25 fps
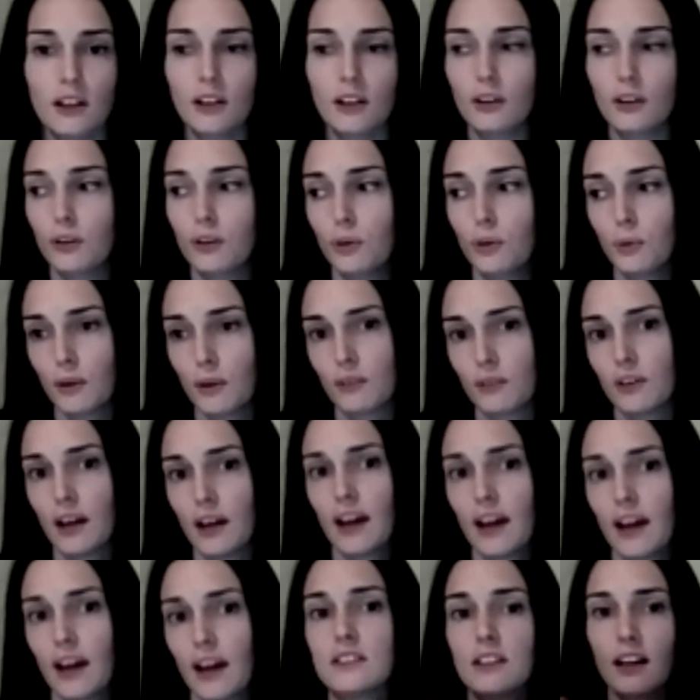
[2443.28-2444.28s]
whoever
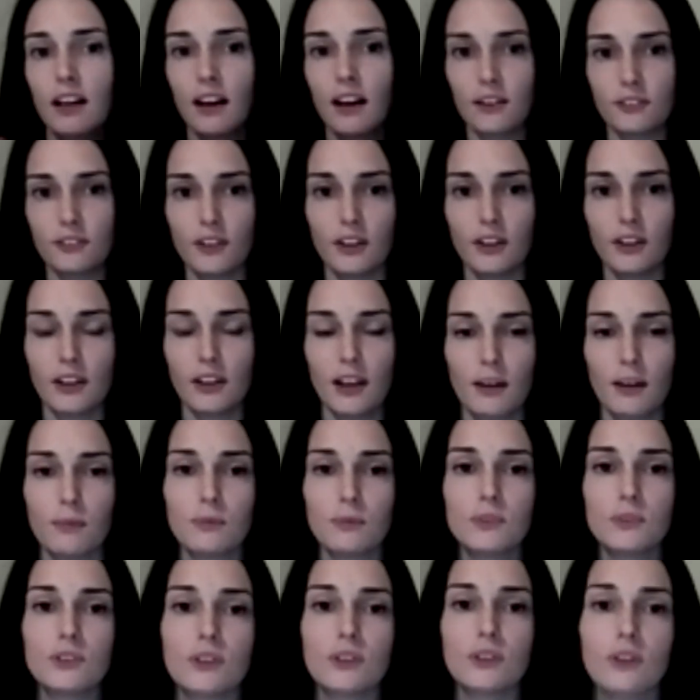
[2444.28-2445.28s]
has it after them.
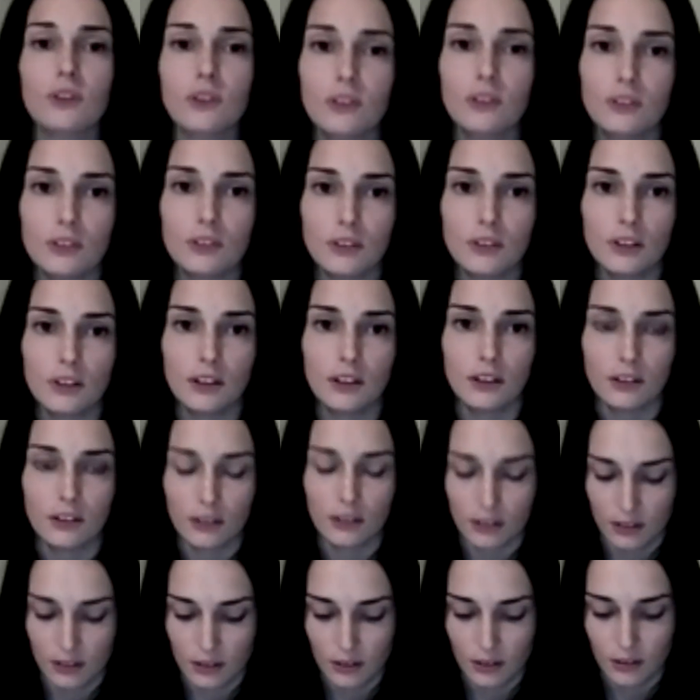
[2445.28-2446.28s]
So you
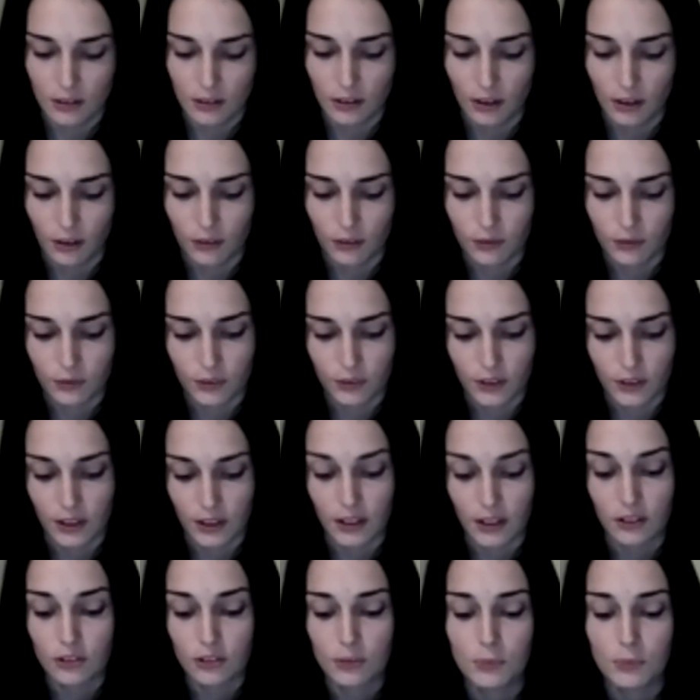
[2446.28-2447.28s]
hopefully
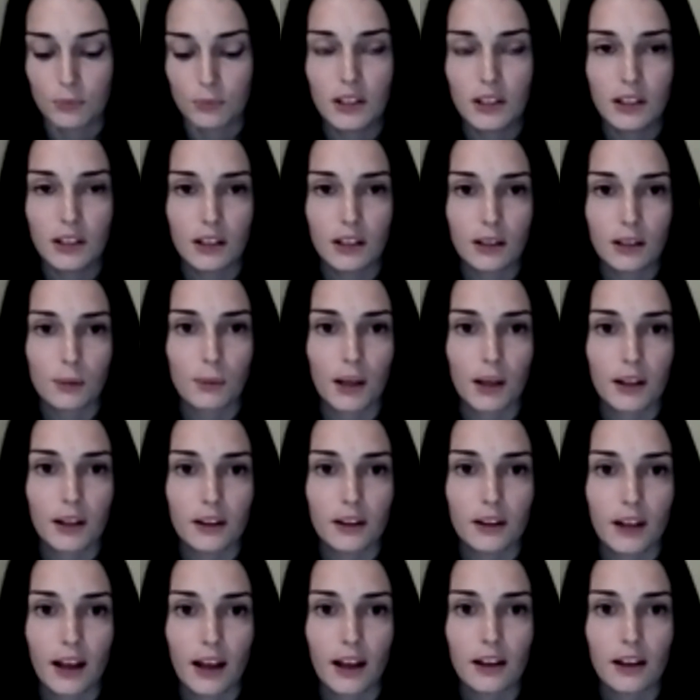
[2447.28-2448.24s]
should be thinking about that.